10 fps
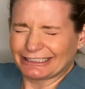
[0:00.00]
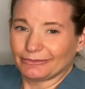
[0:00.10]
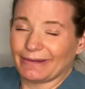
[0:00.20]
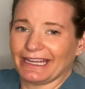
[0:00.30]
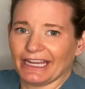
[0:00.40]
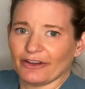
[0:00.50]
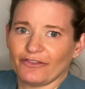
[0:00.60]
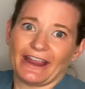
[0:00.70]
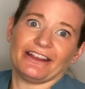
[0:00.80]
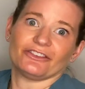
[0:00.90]
making a
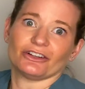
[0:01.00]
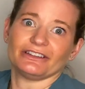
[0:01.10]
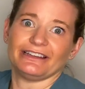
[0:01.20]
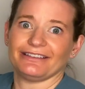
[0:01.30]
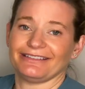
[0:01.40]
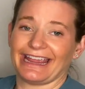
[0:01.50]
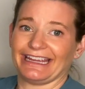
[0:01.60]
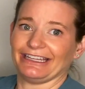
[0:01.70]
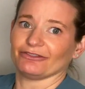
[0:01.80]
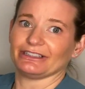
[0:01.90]
face, or at least
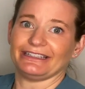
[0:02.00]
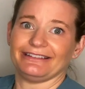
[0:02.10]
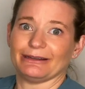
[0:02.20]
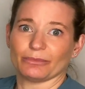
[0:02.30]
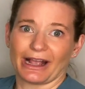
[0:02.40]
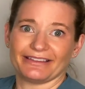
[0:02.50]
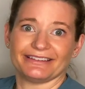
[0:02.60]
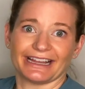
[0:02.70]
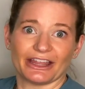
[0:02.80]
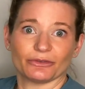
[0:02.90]
taking really deep
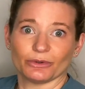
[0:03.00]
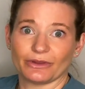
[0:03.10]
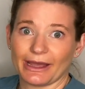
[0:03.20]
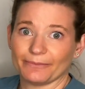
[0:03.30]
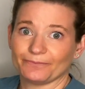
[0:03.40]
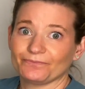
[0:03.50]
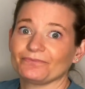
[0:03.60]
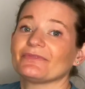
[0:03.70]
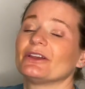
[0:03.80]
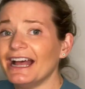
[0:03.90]
breaths to get through them.
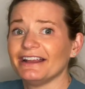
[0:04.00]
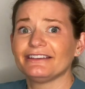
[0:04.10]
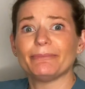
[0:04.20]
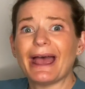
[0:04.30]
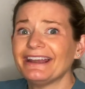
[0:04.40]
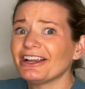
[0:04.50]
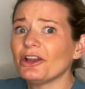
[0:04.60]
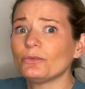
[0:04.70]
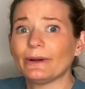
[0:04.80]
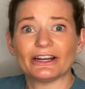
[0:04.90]
Depending
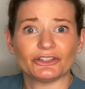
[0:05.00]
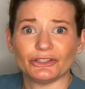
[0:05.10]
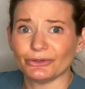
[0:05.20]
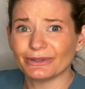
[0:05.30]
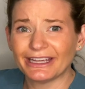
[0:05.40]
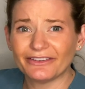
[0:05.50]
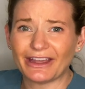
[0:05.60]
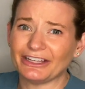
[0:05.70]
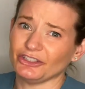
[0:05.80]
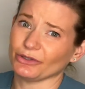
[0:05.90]
on where you live
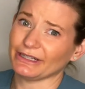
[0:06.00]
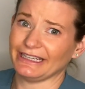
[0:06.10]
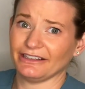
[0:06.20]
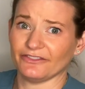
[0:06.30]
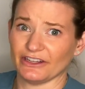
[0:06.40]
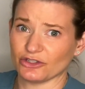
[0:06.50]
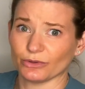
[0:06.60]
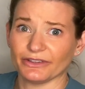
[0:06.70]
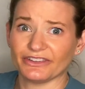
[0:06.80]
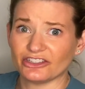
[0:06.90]
and your
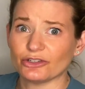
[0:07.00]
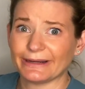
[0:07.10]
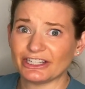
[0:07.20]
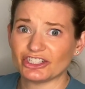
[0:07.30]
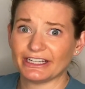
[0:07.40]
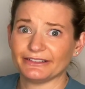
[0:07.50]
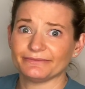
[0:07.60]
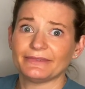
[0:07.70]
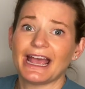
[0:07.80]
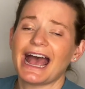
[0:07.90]
individual situation,
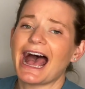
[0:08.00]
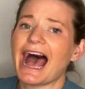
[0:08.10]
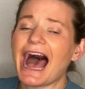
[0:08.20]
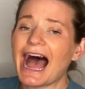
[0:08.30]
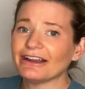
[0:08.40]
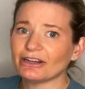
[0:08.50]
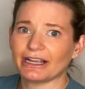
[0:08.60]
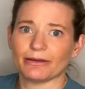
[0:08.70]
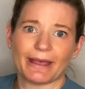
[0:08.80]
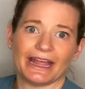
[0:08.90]
I
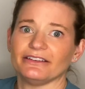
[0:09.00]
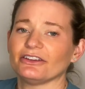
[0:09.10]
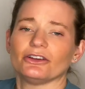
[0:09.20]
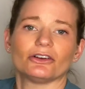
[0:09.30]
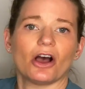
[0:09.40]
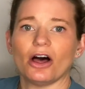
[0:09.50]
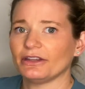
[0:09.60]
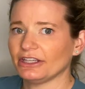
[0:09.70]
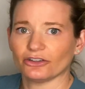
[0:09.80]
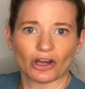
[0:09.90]
recommend
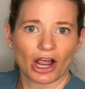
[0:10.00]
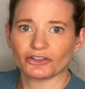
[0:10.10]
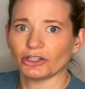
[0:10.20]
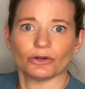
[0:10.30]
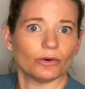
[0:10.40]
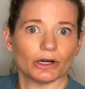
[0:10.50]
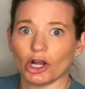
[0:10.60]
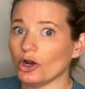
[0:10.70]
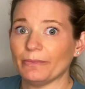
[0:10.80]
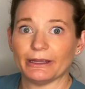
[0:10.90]
calling your doctor
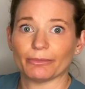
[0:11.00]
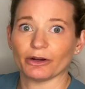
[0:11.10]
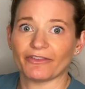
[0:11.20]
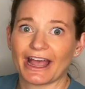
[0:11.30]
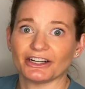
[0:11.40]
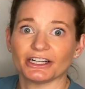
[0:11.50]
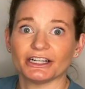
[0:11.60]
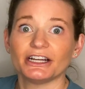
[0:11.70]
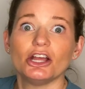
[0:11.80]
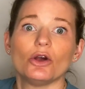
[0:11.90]
or OB
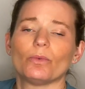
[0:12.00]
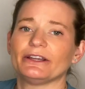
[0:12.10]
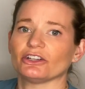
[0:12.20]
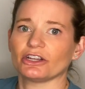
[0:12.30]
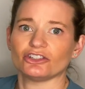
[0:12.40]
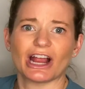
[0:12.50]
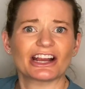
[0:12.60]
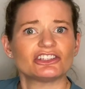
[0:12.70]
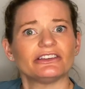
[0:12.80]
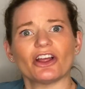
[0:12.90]
provider when your
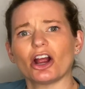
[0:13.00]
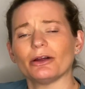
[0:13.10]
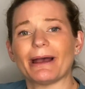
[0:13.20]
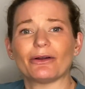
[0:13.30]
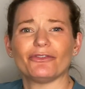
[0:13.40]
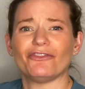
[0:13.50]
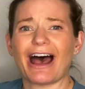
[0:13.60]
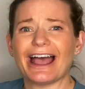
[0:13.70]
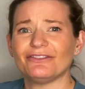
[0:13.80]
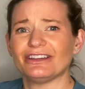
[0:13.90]
contractions are about
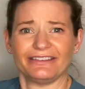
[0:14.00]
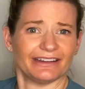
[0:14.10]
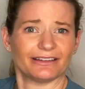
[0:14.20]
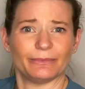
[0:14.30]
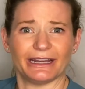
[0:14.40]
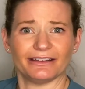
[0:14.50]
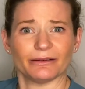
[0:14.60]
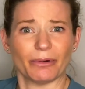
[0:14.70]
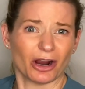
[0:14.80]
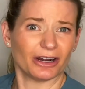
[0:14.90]
5 to 6 minutes
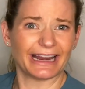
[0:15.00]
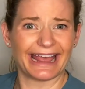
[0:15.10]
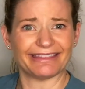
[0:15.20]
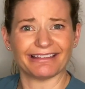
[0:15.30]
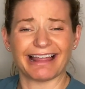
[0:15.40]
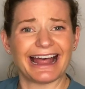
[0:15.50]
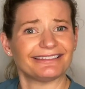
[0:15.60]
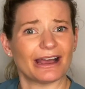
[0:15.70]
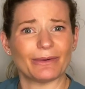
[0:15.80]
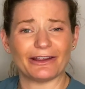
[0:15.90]
apart and they last
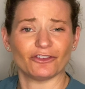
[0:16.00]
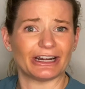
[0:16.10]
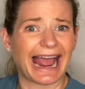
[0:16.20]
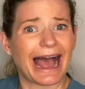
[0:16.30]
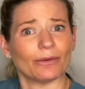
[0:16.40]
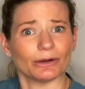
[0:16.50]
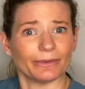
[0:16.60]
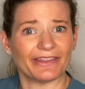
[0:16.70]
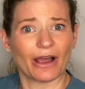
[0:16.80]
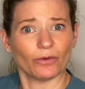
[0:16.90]
that way for an hour
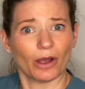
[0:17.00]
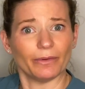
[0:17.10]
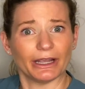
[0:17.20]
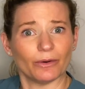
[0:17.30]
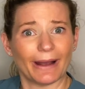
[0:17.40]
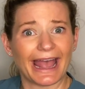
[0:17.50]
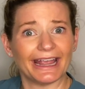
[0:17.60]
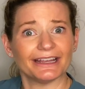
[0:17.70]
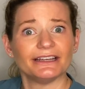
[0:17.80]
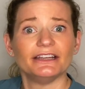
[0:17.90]
without going
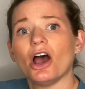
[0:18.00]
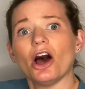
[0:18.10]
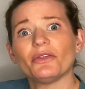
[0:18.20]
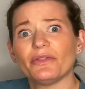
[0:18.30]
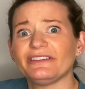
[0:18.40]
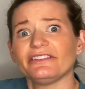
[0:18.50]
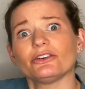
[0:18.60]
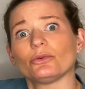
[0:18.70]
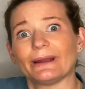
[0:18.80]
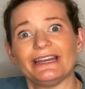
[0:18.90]
away. Although this is
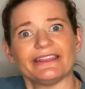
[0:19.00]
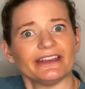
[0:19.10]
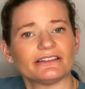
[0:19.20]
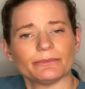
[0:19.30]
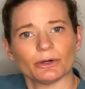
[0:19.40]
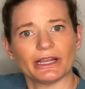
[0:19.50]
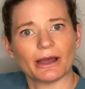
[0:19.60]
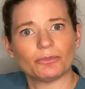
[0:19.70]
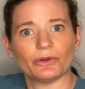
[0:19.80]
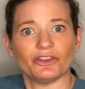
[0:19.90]
a great thing to bring
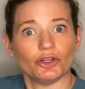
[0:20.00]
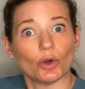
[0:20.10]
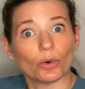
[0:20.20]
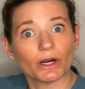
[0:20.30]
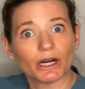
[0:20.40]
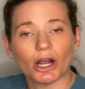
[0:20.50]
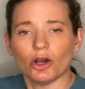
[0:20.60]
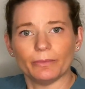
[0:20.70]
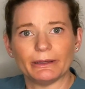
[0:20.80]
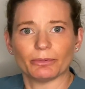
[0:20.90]
up with your
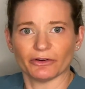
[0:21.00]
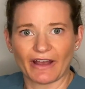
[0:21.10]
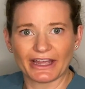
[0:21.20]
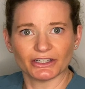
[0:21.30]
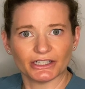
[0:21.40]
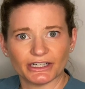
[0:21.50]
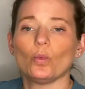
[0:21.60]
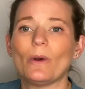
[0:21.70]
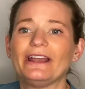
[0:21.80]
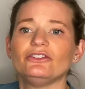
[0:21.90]
OB provider,
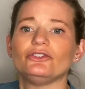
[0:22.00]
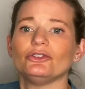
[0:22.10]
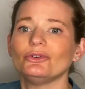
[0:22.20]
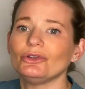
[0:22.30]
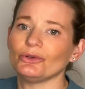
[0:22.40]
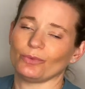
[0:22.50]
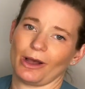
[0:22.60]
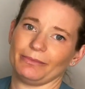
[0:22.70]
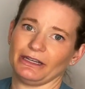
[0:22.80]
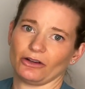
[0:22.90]
when do you
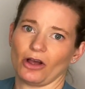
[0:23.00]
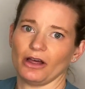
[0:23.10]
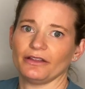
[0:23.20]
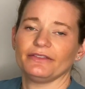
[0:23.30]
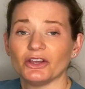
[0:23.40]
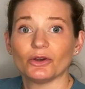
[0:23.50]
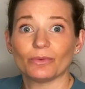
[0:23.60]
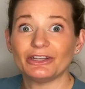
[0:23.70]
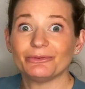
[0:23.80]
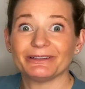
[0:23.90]
want me to call?
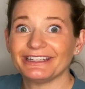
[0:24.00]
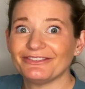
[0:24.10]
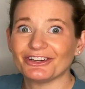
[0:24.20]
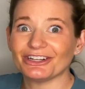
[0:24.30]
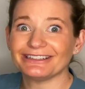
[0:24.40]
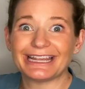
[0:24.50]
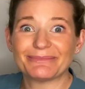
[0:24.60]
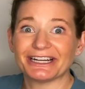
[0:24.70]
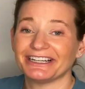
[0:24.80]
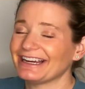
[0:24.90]
When you believe you're in
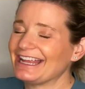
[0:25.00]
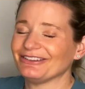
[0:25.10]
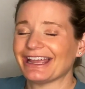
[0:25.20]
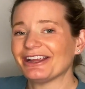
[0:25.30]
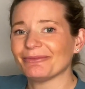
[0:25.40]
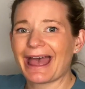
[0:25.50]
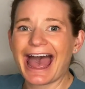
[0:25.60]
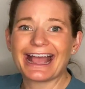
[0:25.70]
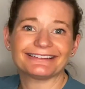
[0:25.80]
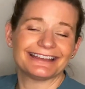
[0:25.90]
labor and you get your
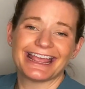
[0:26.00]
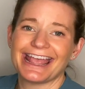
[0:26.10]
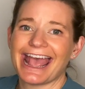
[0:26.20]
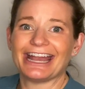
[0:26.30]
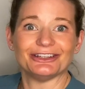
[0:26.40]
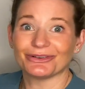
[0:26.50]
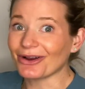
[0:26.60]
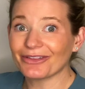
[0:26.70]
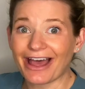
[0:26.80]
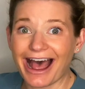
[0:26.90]
bags, and you
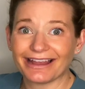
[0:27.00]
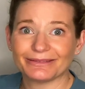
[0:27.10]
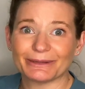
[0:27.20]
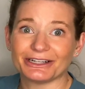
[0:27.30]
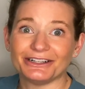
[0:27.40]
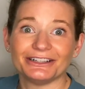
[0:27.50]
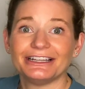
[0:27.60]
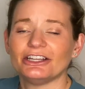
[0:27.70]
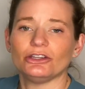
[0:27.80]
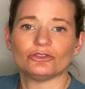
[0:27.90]
go to the hospital,
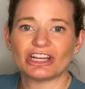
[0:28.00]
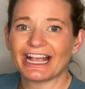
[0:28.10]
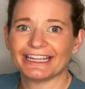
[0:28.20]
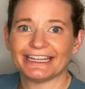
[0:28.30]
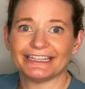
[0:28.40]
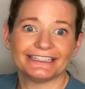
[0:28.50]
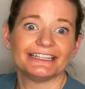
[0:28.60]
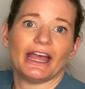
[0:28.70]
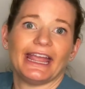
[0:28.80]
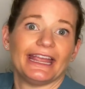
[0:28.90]
you check in,
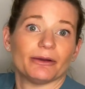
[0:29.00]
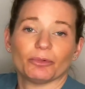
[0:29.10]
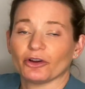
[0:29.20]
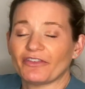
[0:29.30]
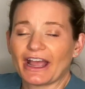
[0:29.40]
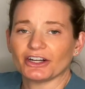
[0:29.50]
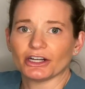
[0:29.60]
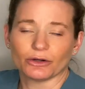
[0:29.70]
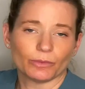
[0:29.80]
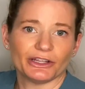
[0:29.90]
a
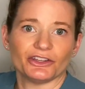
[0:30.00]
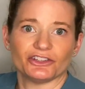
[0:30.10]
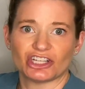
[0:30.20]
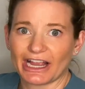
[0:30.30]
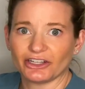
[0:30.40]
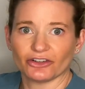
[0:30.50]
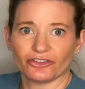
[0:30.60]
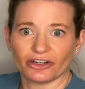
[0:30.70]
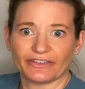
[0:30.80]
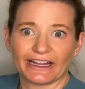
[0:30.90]
provider will check your
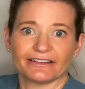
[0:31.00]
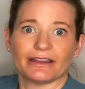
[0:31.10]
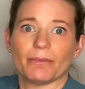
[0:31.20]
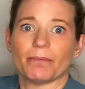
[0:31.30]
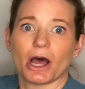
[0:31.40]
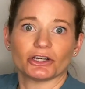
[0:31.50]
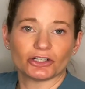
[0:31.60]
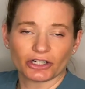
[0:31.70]
cervix, monitor